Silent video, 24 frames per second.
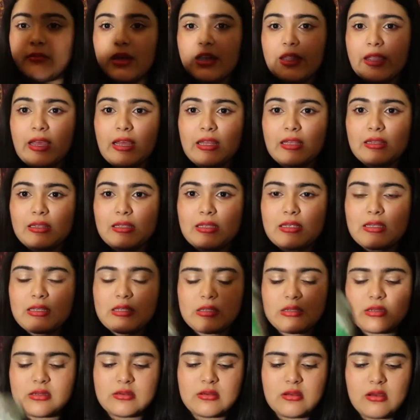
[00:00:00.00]
I got
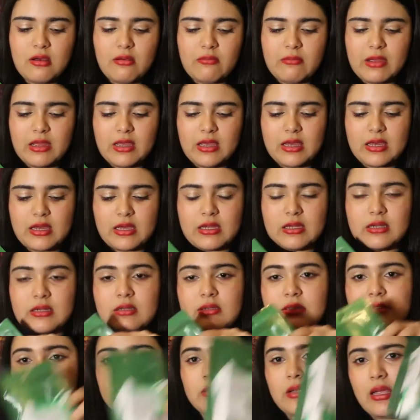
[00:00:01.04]
this on my hand,
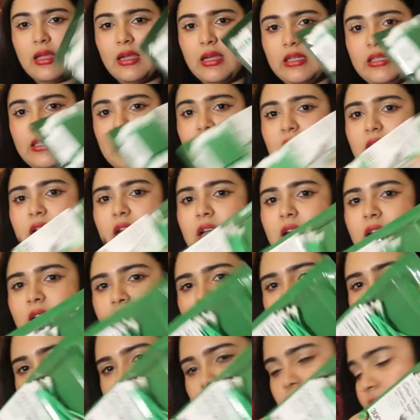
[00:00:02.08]
and I
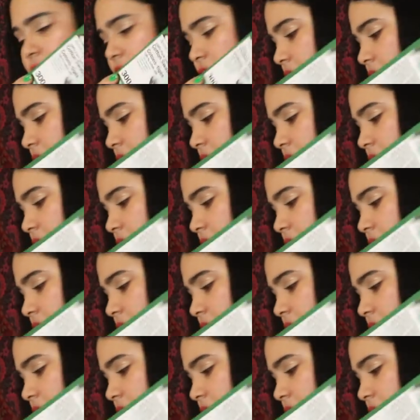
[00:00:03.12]
got a